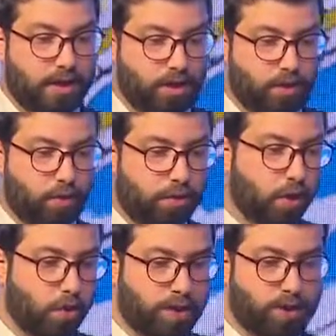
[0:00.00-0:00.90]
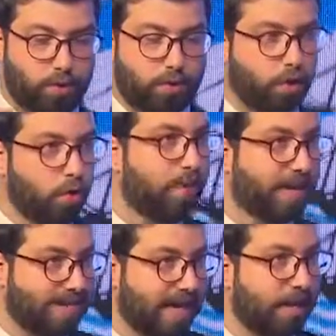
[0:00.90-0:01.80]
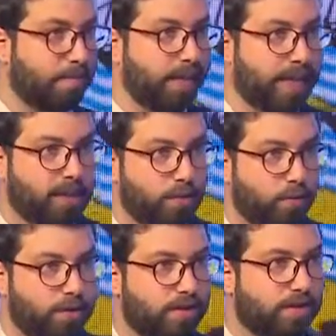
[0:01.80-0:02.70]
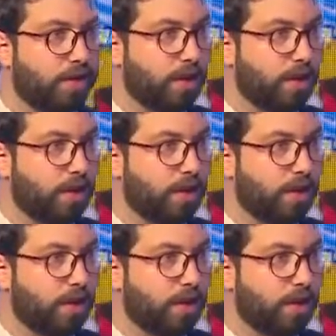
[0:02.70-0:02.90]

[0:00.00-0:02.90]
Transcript: you would go in, you would open a tab, and you would